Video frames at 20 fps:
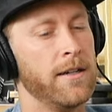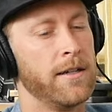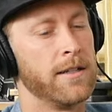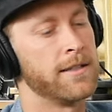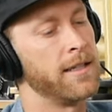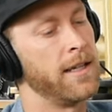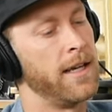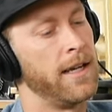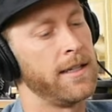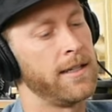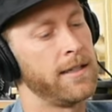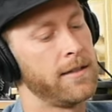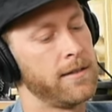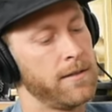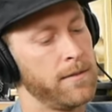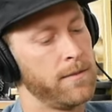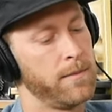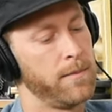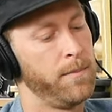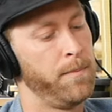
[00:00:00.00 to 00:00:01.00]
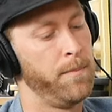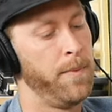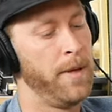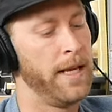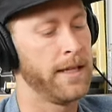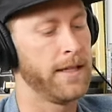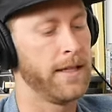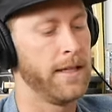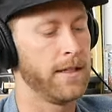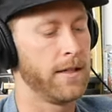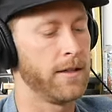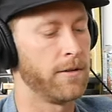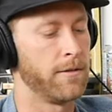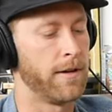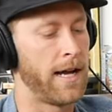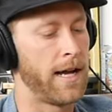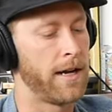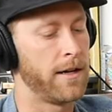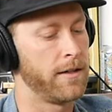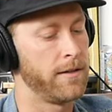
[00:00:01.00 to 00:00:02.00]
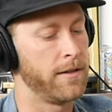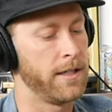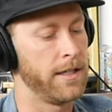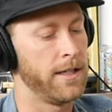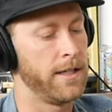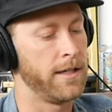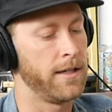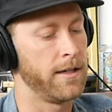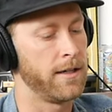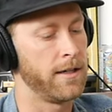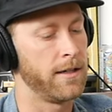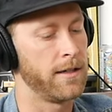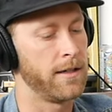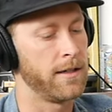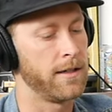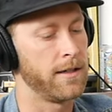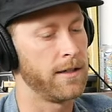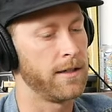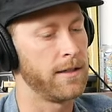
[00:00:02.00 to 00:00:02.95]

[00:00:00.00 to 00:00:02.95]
it's like picking the rider of the year.